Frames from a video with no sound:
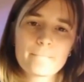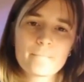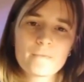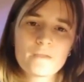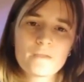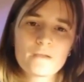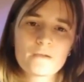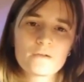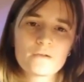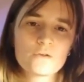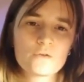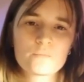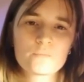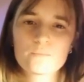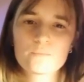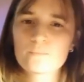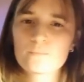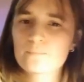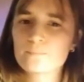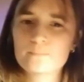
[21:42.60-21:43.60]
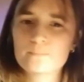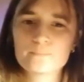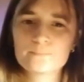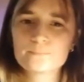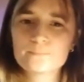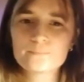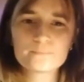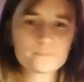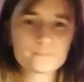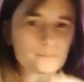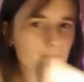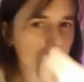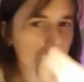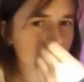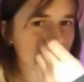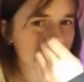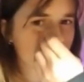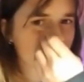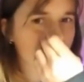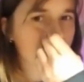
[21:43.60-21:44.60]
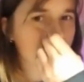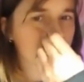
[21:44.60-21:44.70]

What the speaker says: least nitrogen. They don't need so